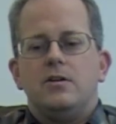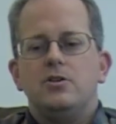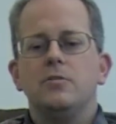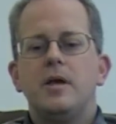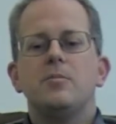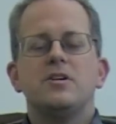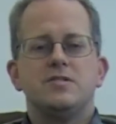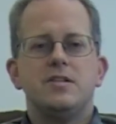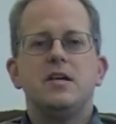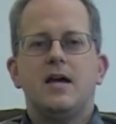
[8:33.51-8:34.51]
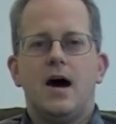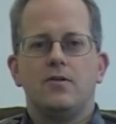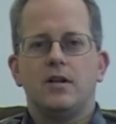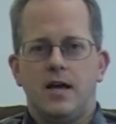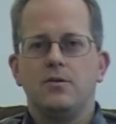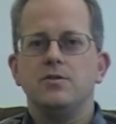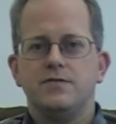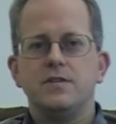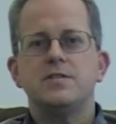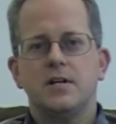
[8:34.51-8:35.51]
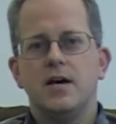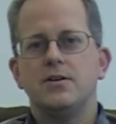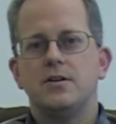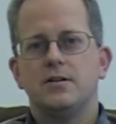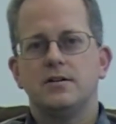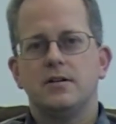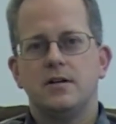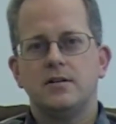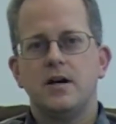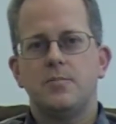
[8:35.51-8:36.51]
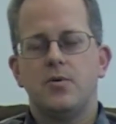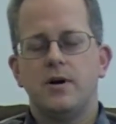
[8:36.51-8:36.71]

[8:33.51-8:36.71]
you'll be able to see how the language fits together. Oh, okay.